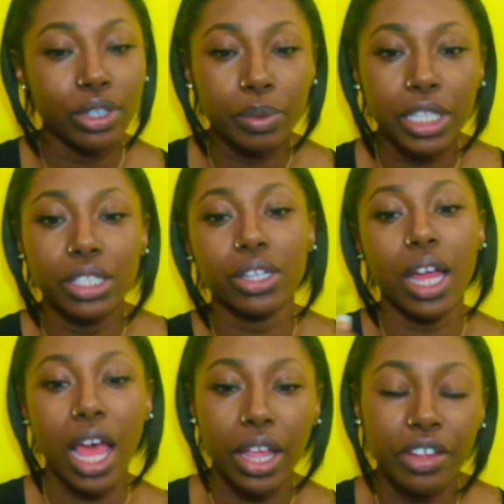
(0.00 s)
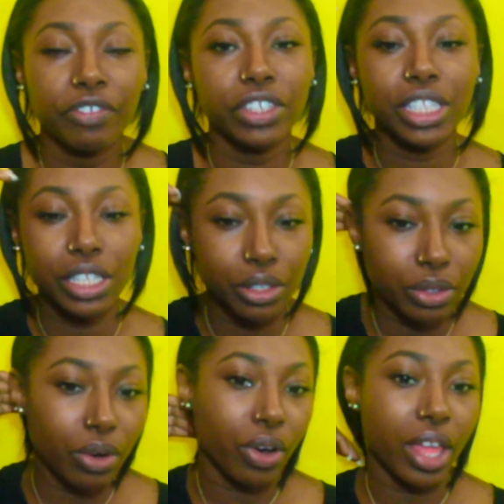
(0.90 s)
you know, when they start hiring for
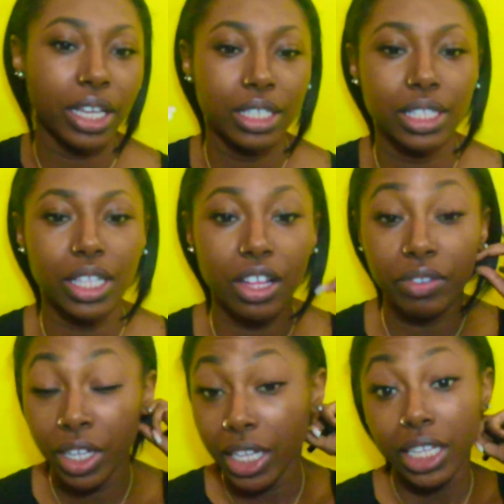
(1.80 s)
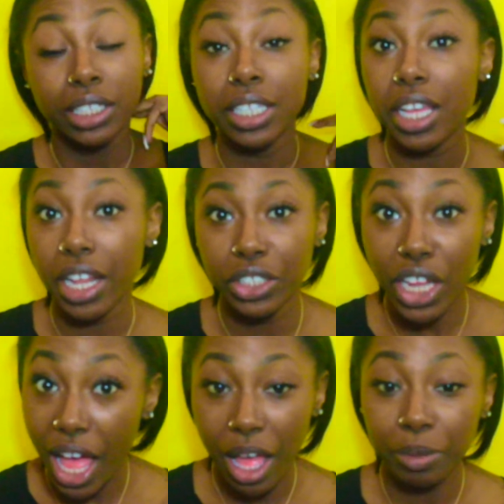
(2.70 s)
seasonal, all that good stuff, he got a
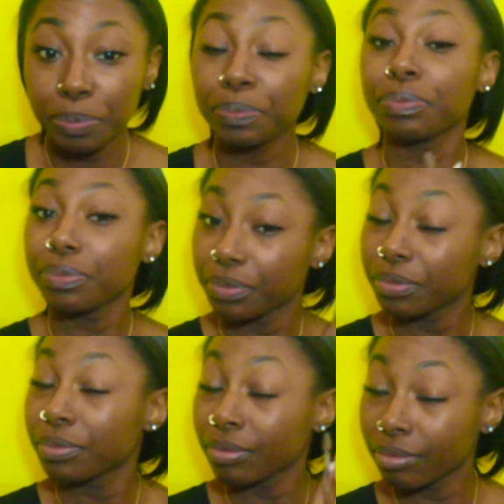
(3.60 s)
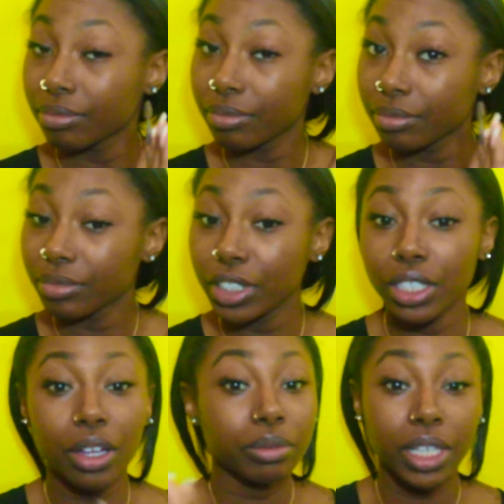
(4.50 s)
job.
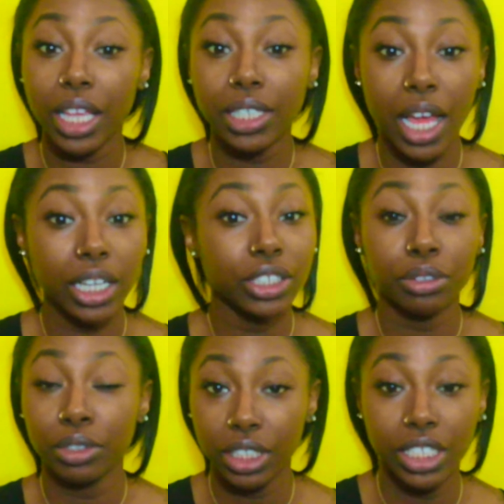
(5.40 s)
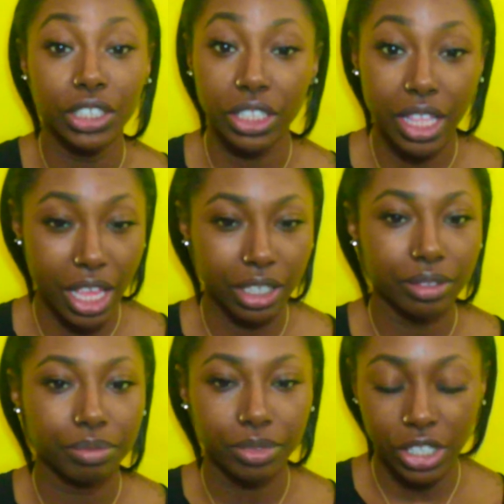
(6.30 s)
You know, can't knock you. You did your
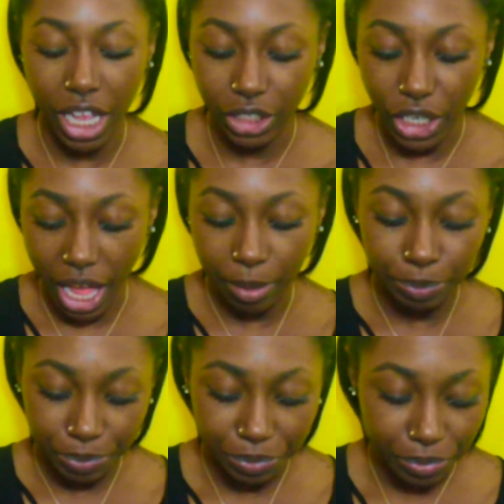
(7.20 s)
thing. You got a job.